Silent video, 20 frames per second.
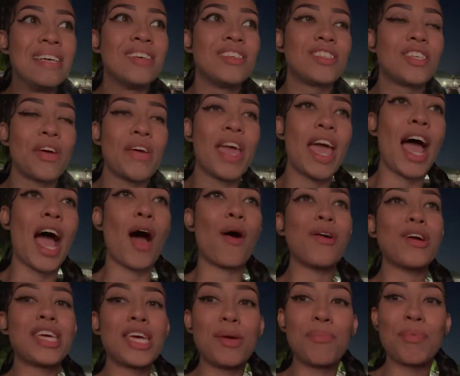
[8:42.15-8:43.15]
so yeah, I
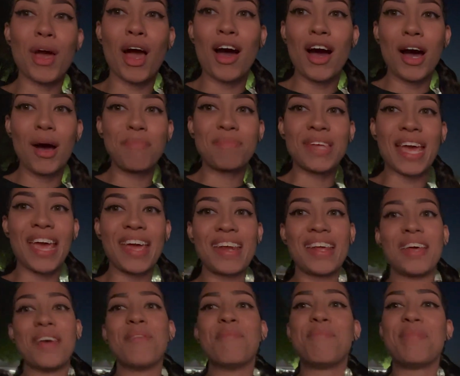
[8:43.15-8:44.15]
will keep y'all
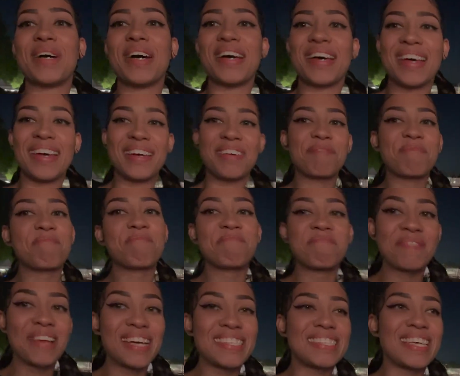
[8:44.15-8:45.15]
updated, but
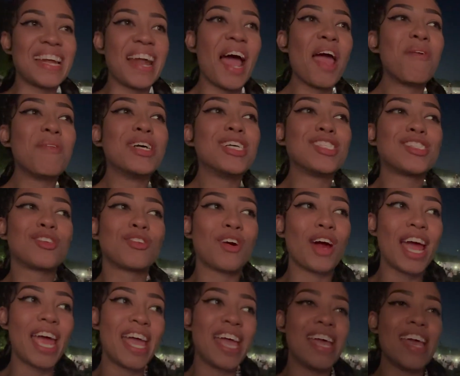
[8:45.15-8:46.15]
tonight was
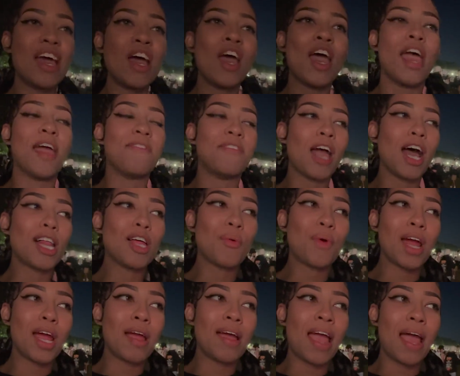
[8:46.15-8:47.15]
great. If y'all are
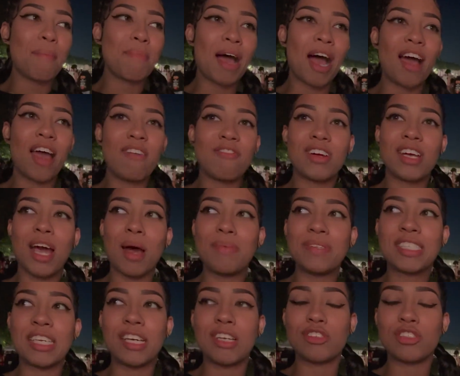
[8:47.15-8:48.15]
worried about ever coming
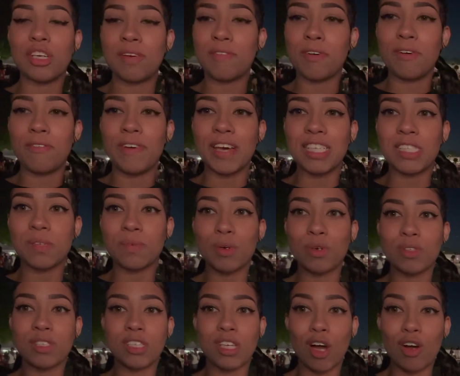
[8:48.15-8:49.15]
to the Dreamville Festival
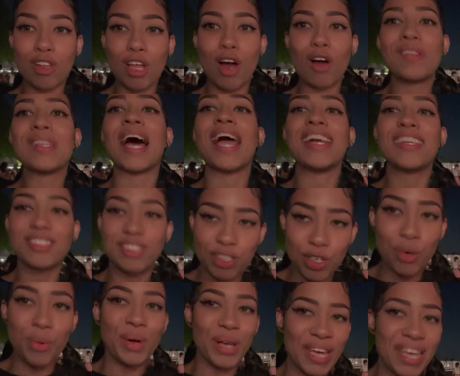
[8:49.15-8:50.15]
solo, like
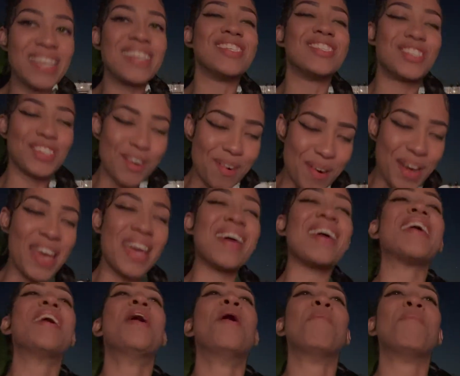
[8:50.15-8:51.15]
do it. Do it
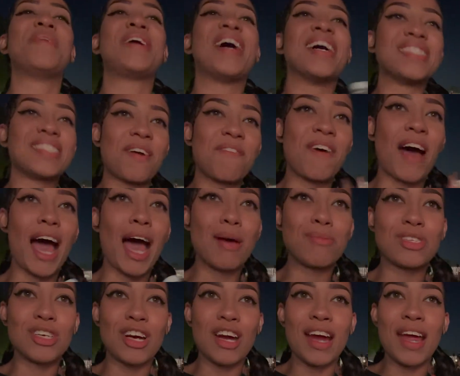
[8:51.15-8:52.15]
because the vibes
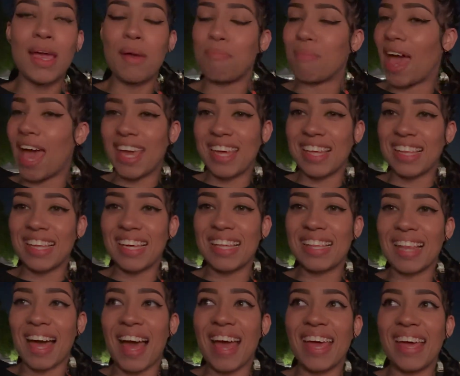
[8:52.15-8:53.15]
are immaculate.
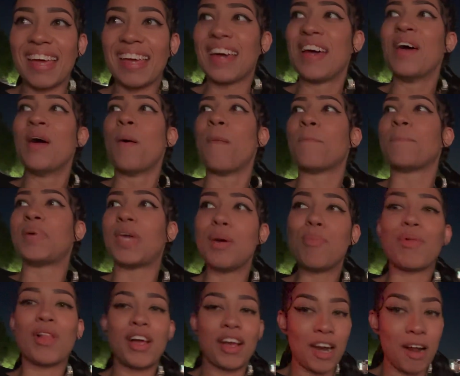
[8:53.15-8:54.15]
Like people
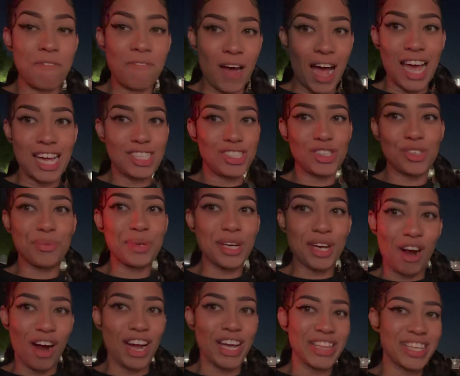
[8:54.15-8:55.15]
are gonna find you
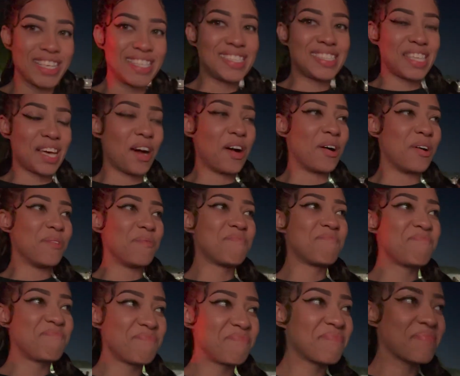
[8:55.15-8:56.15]
regardless. So
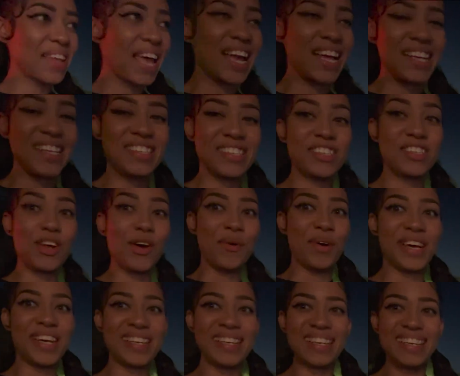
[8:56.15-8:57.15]
do
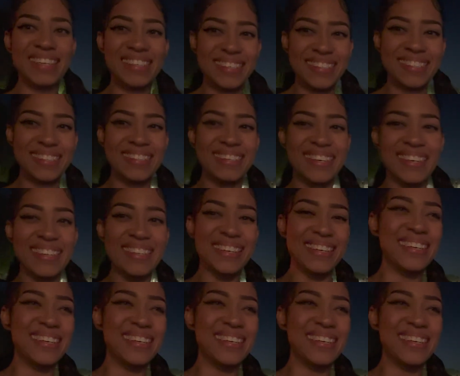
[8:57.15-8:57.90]
it.